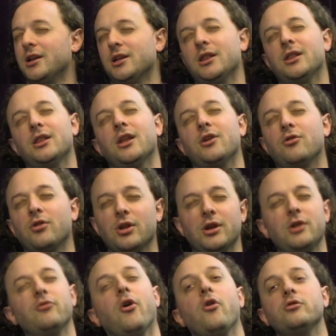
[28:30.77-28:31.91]
literally
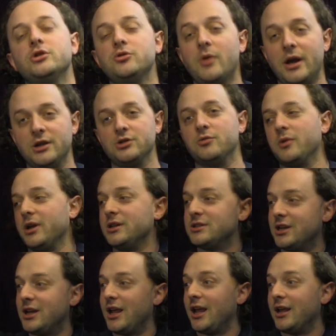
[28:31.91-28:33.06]
grows you angel wings
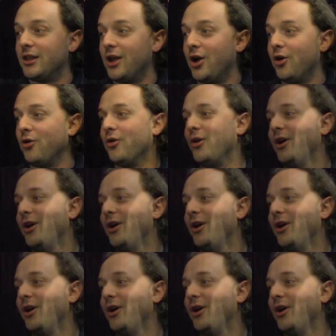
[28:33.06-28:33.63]
and a halo